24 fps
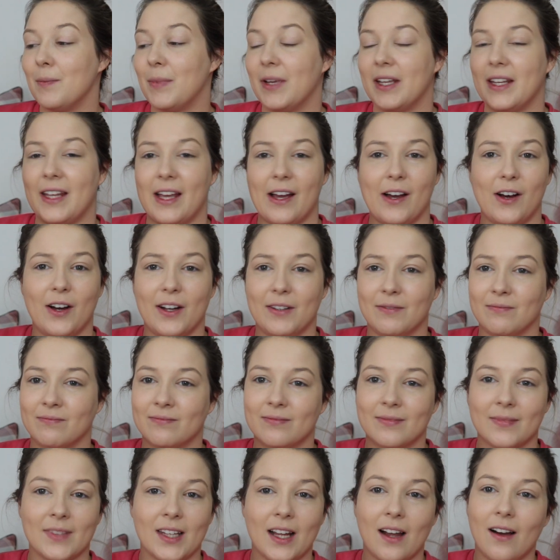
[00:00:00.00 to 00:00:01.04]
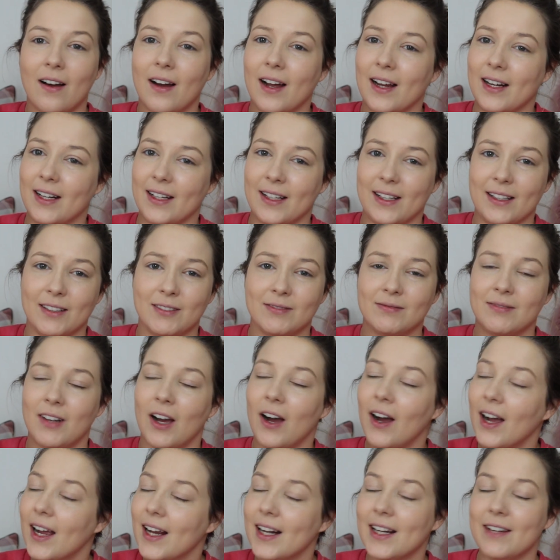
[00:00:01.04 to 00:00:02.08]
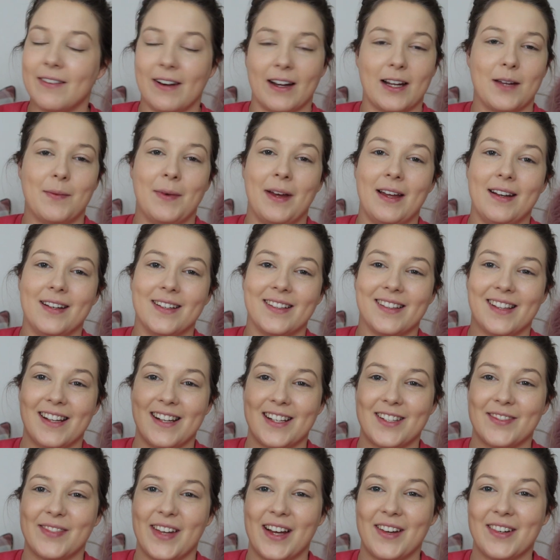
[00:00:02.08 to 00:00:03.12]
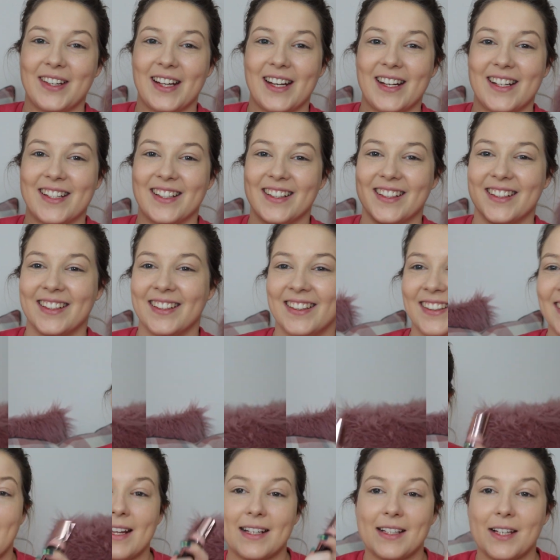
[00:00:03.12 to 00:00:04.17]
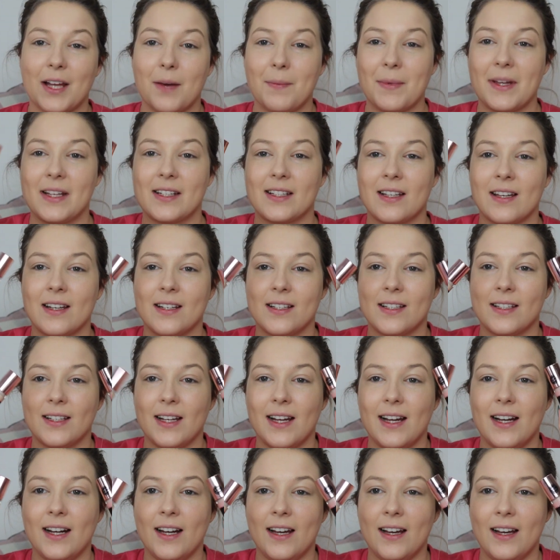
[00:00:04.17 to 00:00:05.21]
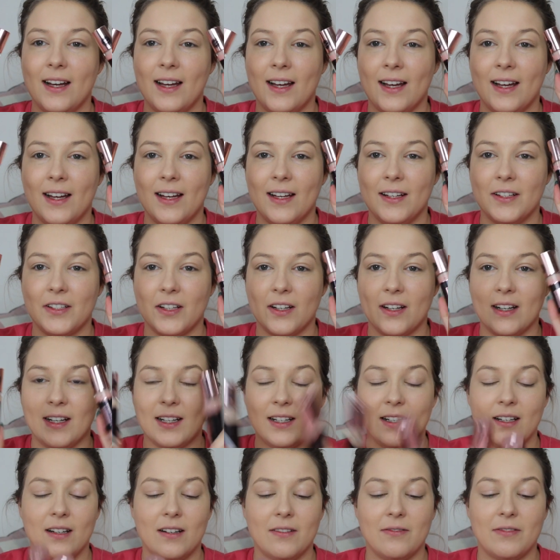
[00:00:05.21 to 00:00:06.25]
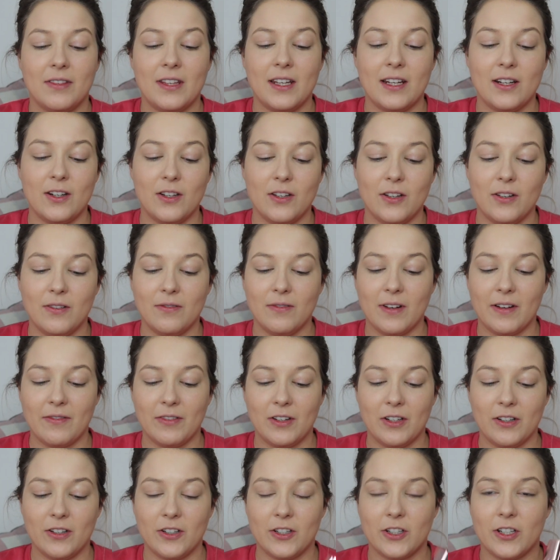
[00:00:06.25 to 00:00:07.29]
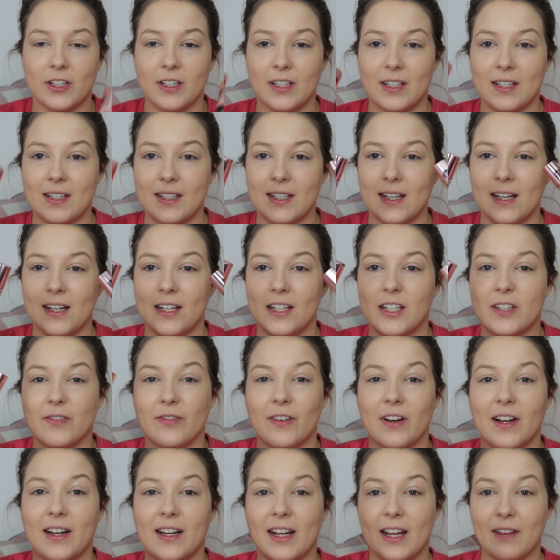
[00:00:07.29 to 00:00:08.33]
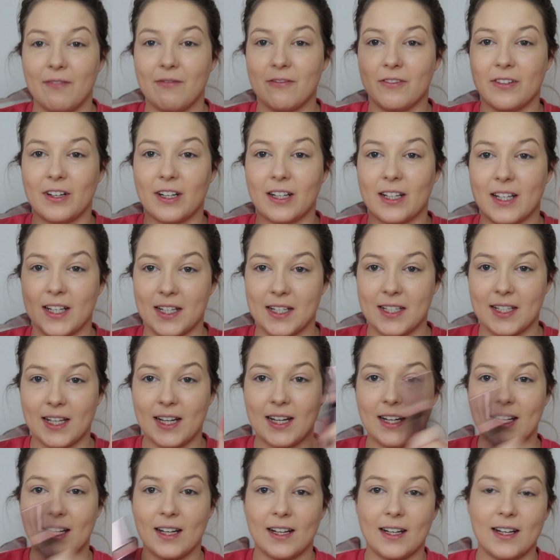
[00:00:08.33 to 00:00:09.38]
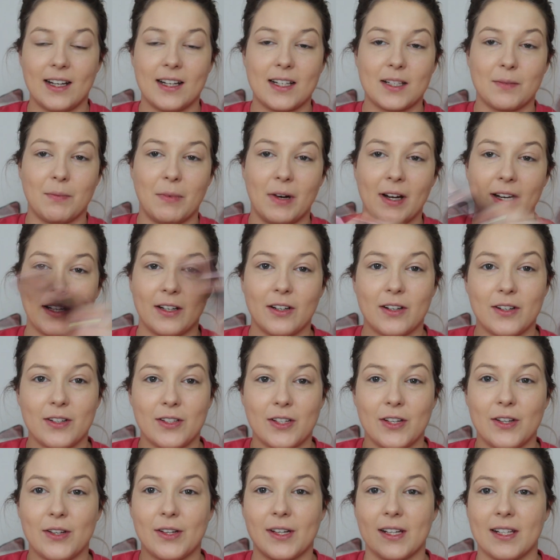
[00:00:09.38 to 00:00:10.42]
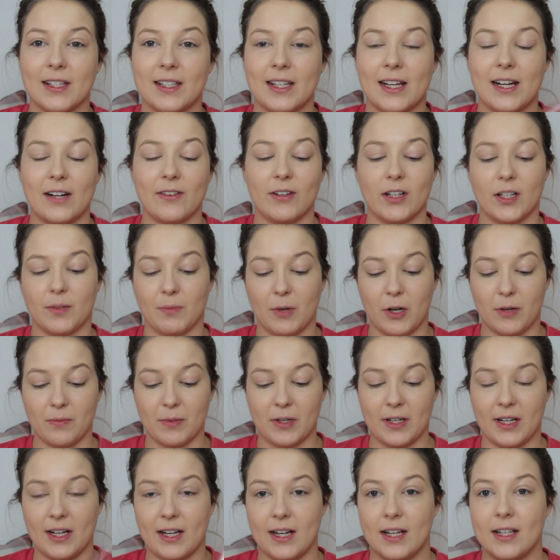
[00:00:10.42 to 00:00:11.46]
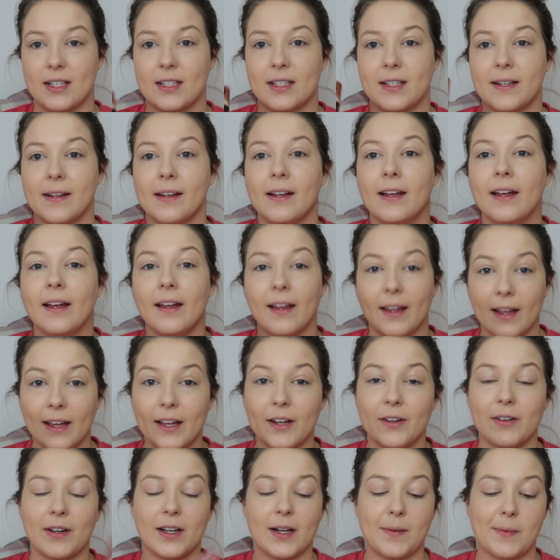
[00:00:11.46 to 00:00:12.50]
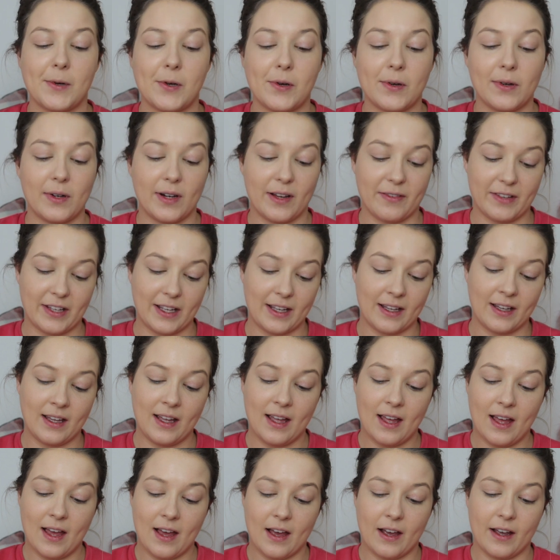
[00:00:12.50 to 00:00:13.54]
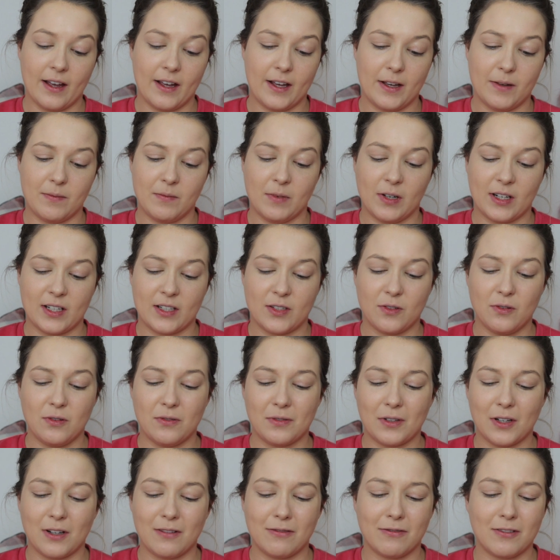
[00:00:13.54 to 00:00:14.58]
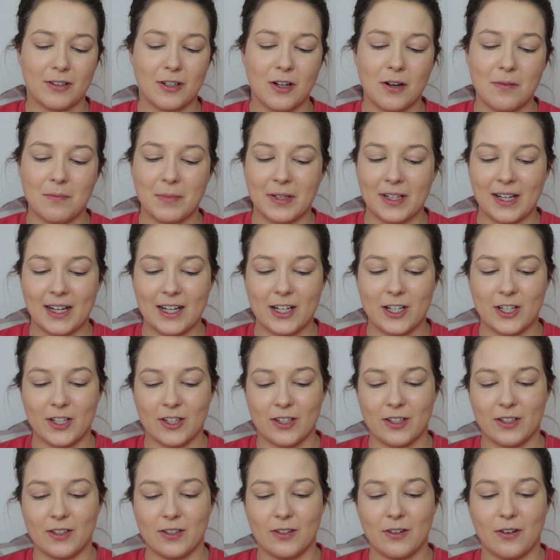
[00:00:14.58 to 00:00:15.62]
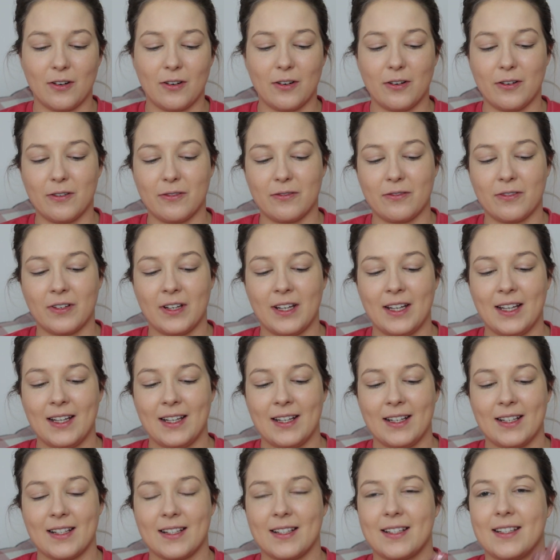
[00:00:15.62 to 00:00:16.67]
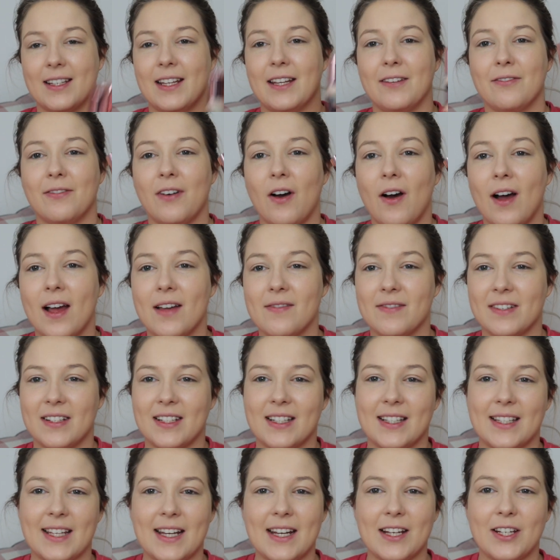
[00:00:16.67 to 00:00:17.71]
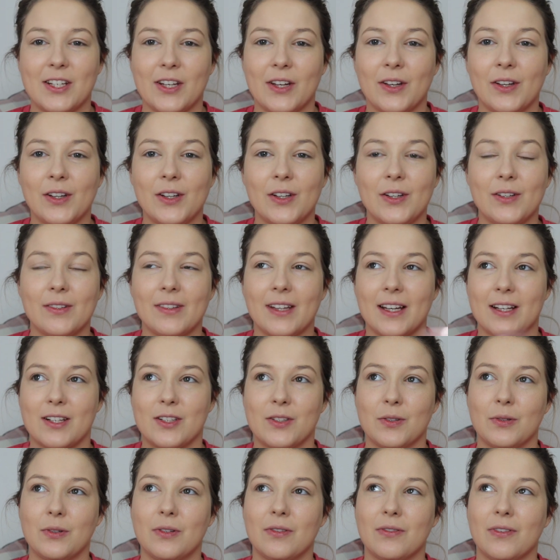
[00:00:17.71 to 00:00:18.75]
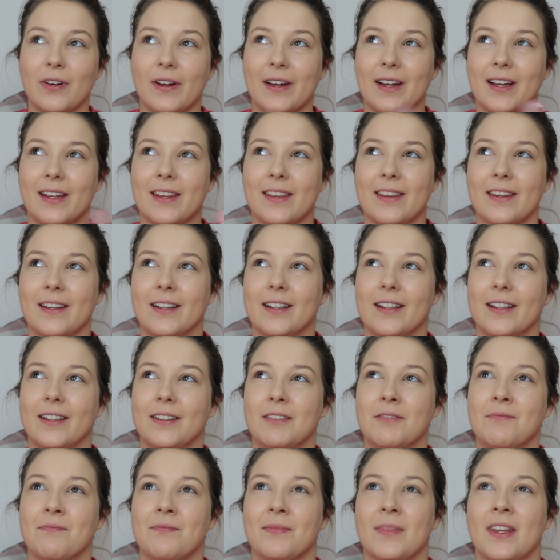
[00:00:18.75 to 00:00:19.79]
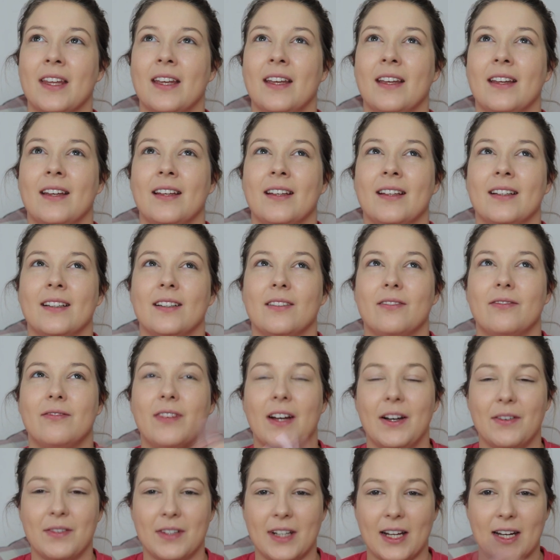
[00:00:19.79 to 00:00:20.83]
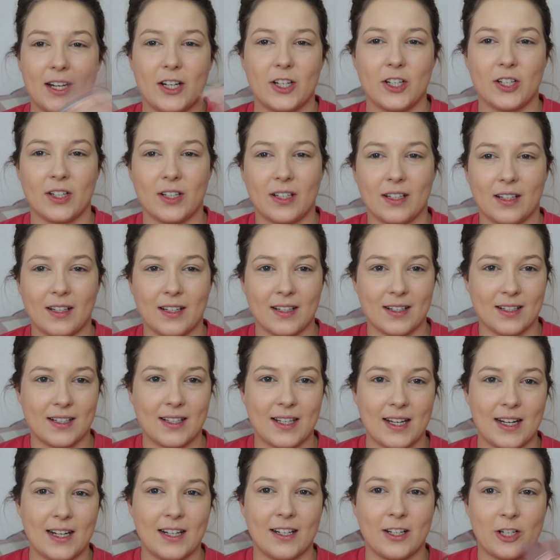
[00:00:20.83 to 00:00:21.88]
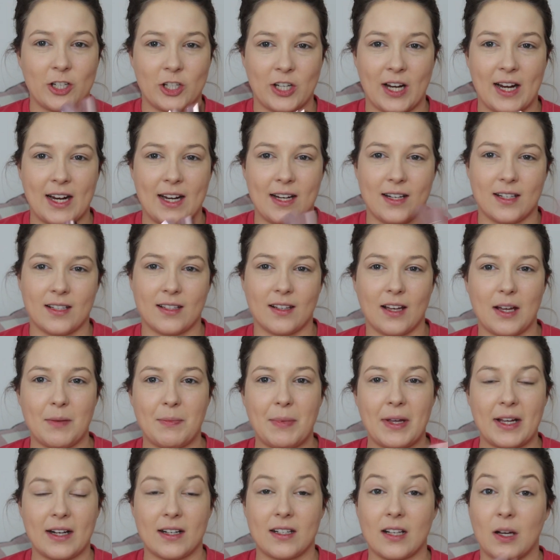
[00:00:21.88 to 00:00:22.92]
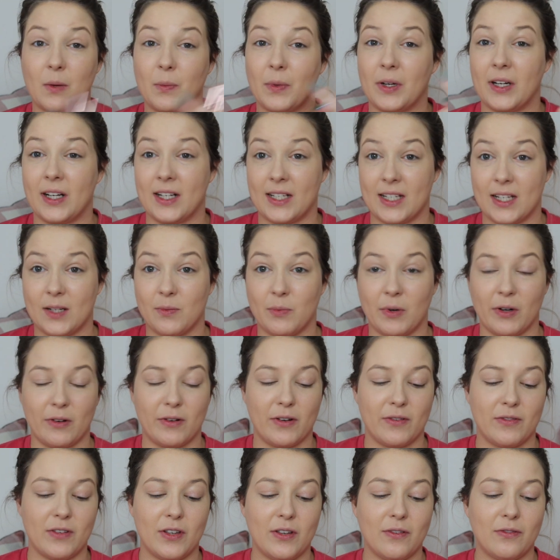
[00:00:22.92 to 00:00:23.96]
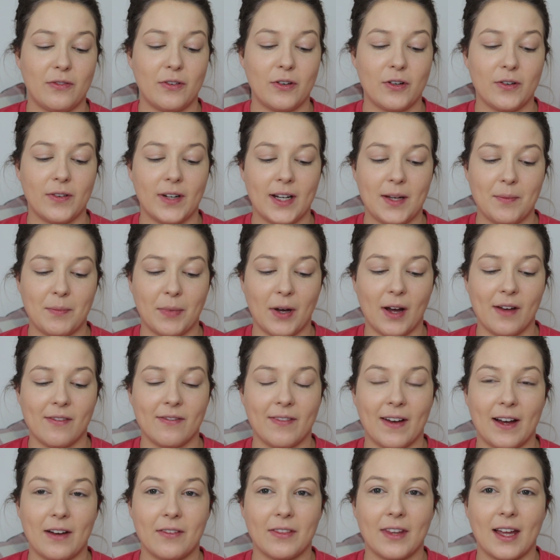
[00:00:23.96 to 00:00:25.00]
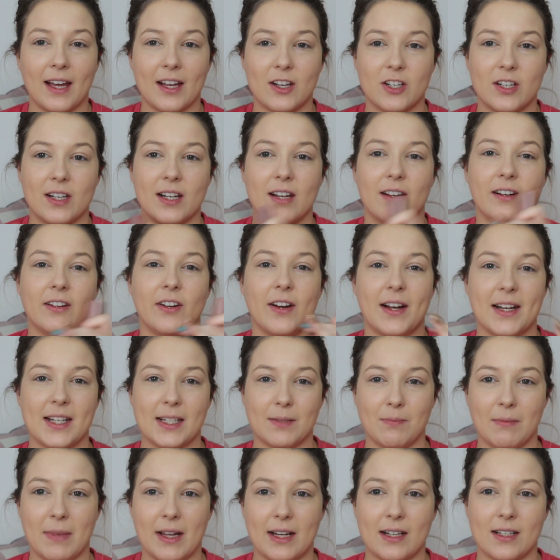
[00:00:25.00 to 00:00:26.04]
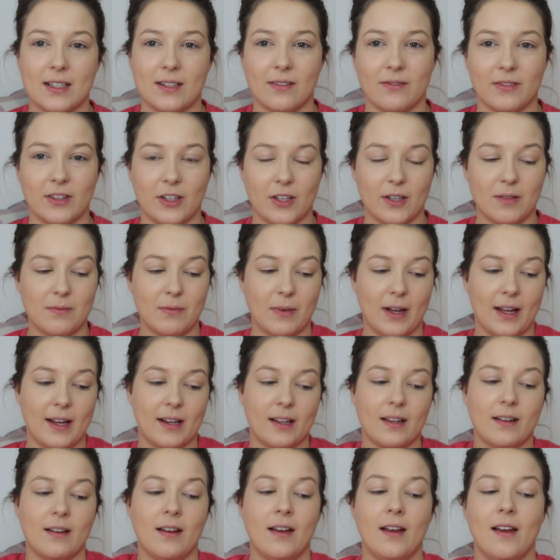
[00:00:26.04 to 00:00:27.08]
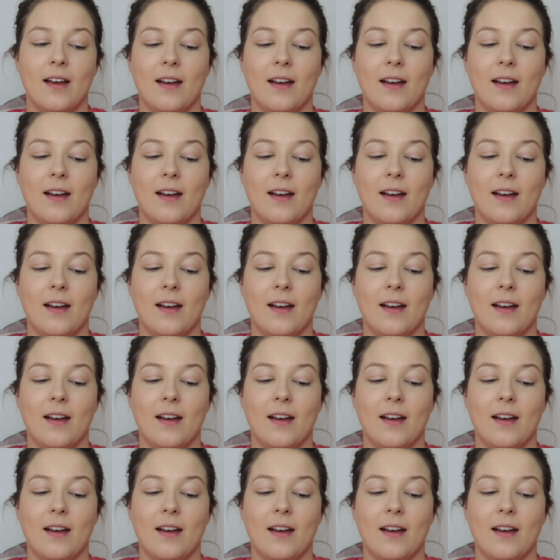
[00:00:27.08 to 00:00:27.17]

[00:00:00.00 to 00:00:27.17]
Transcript: But yeah, I highly, highly recommend this foundation. Next up is concealer, and I love the new Revolution Conceal and Define Infinite Concealer. It's my go-to concealer at the moment. It's incredible, love it. Um, I sort of go for a combination of C five and C two. They're sort of like the foundation and concealer shades that I picked up when I did my review for it, but I found that actually a nice mix of them, like